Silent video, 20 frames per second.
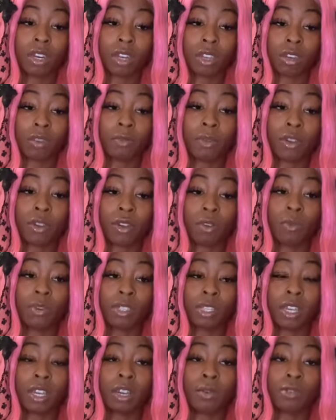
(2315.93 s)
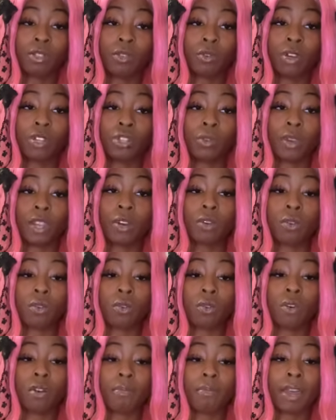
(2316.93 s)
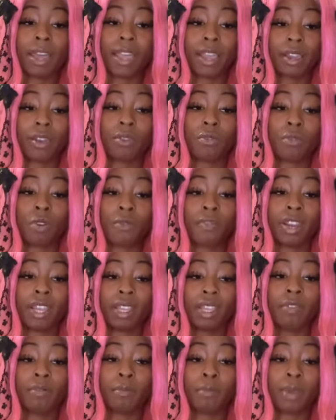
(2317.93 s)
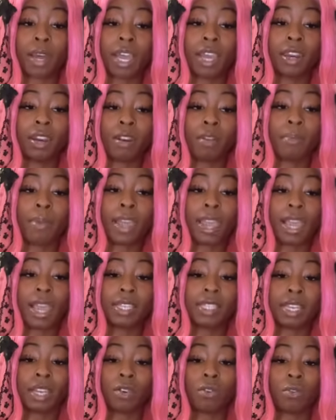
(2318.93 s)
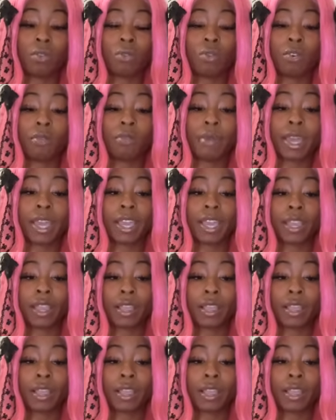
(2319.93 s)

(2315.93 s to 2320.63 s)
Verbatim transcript: I'm hearing once they come towards you, ain't no going back. Whoever they leaving behind in the past, ain't no going back.